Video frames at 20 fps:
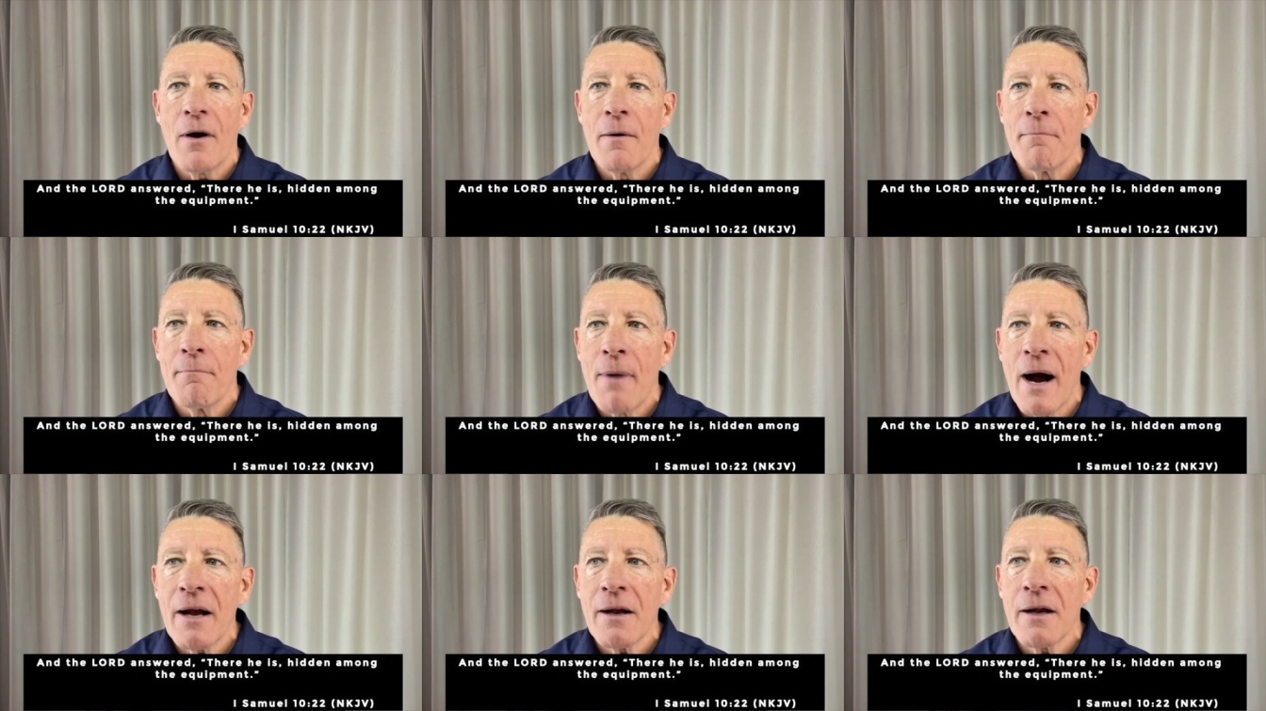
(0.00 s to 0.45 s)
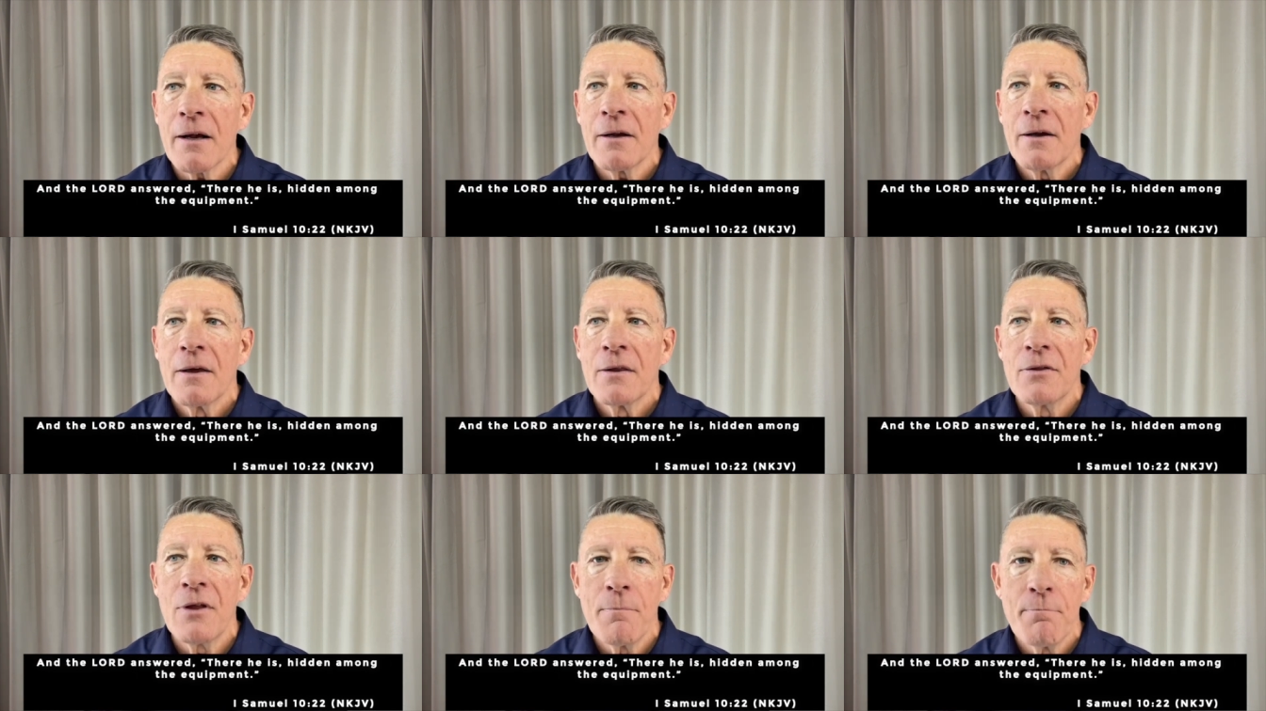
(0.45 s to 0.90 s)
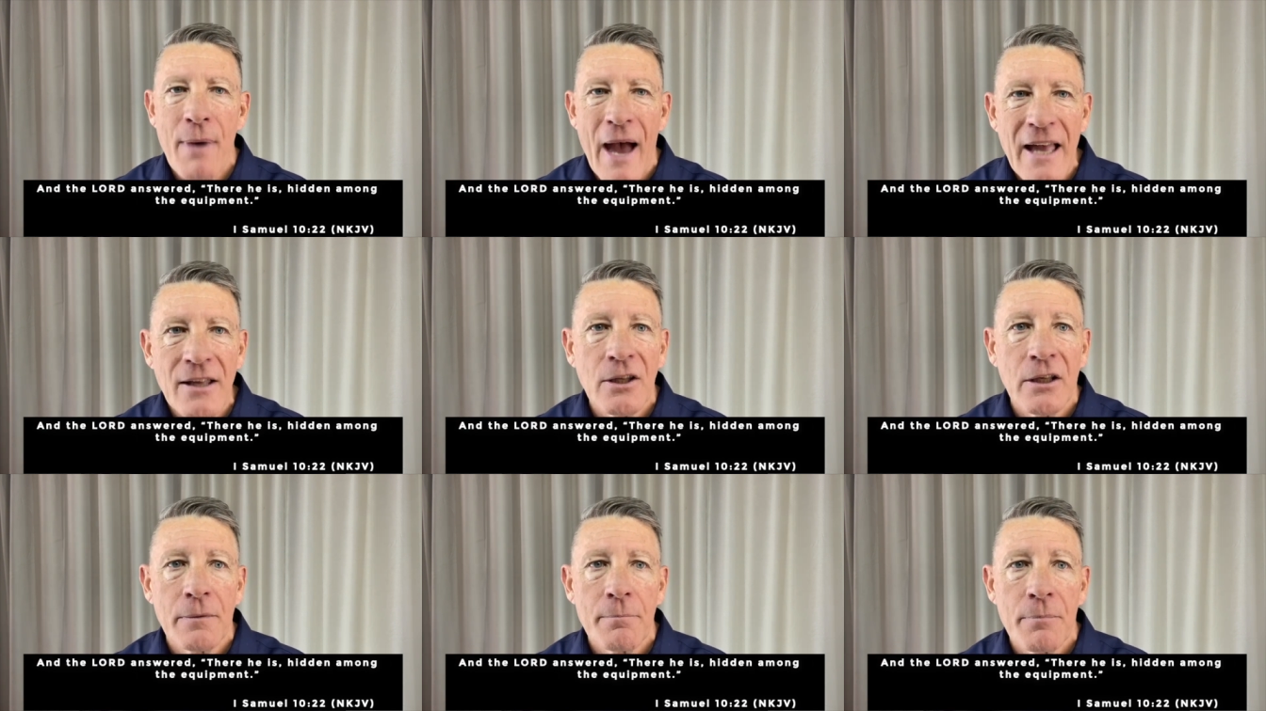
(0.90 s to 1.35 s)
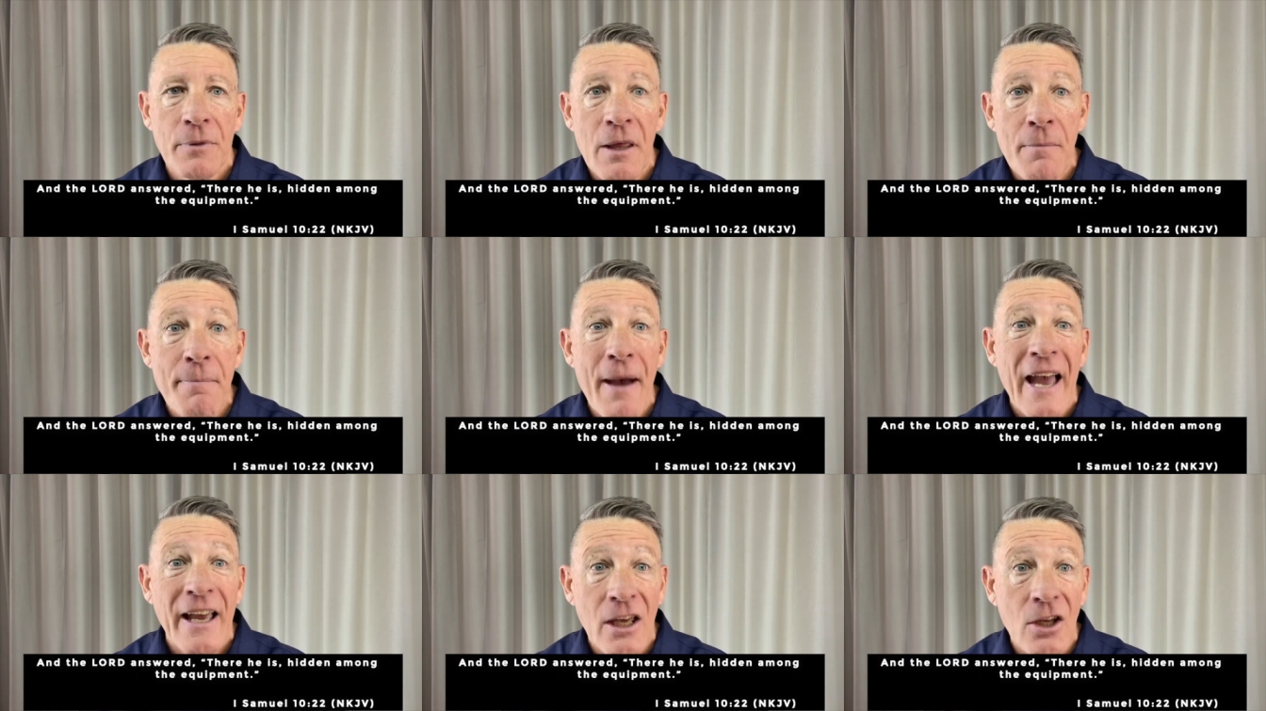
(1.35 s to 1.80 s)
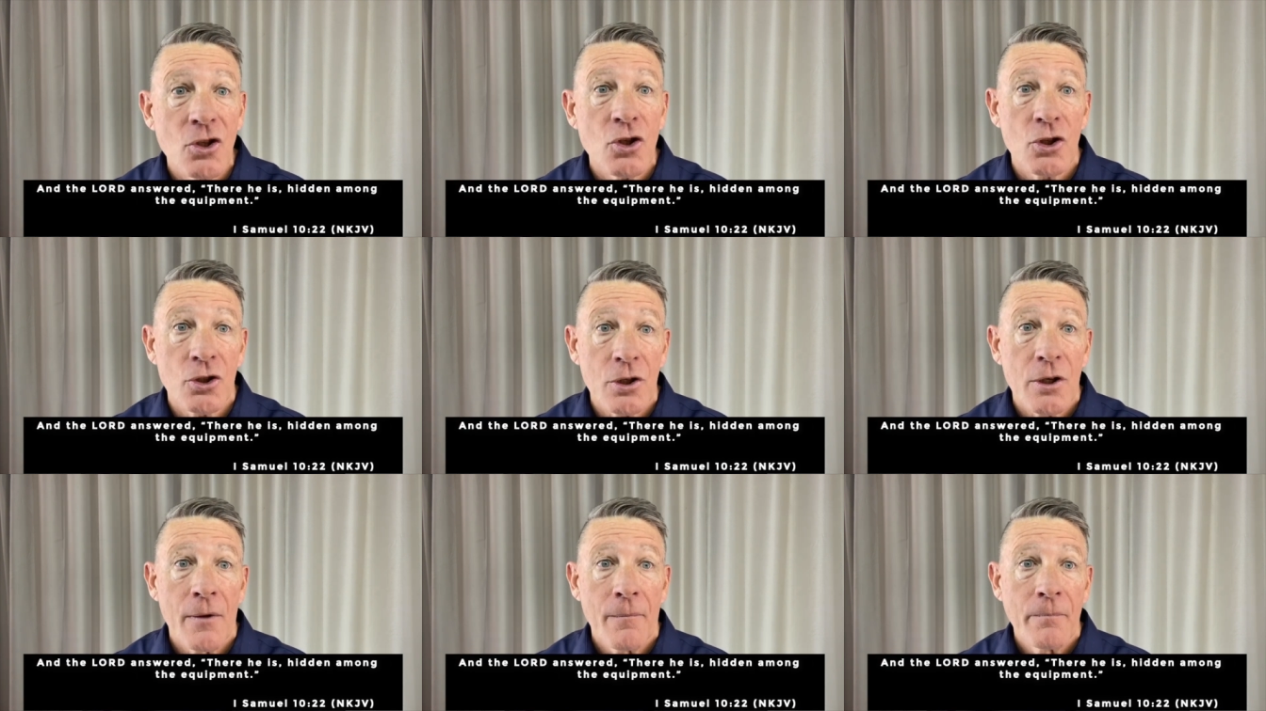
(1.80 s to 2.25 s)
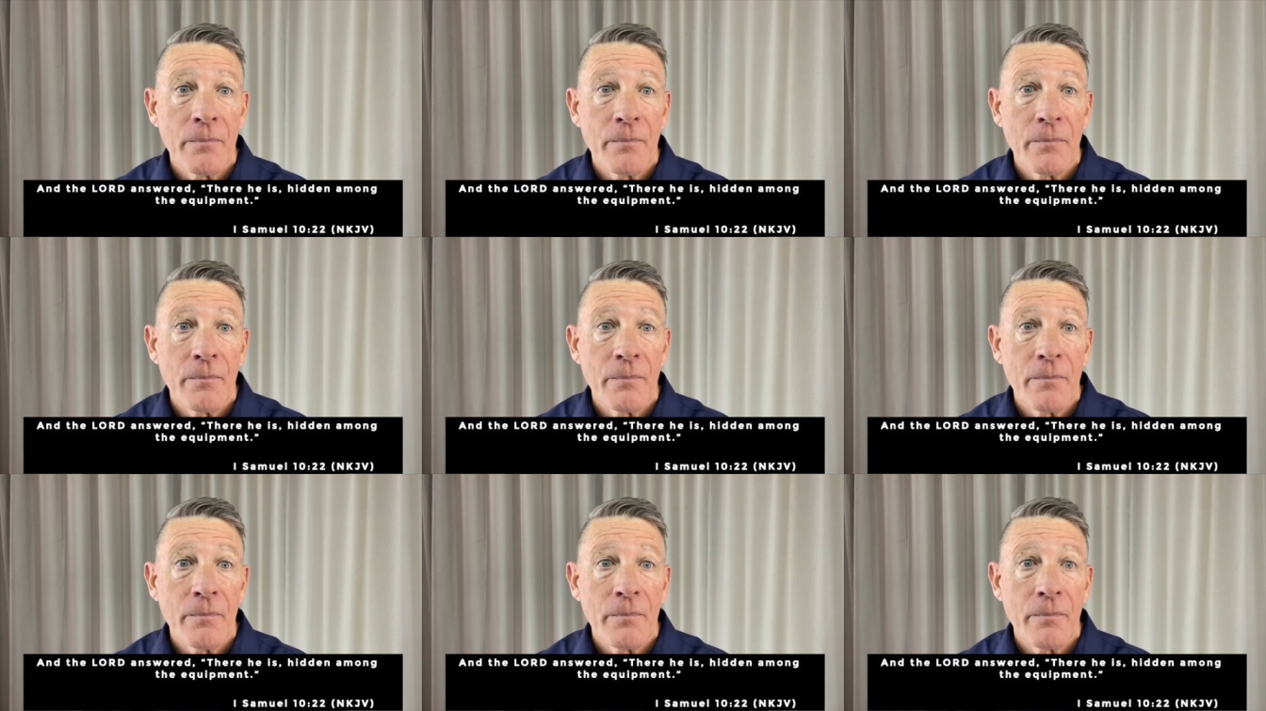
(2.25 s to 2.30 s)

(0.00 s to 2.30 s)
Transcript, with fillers: among the, bag- the baggage.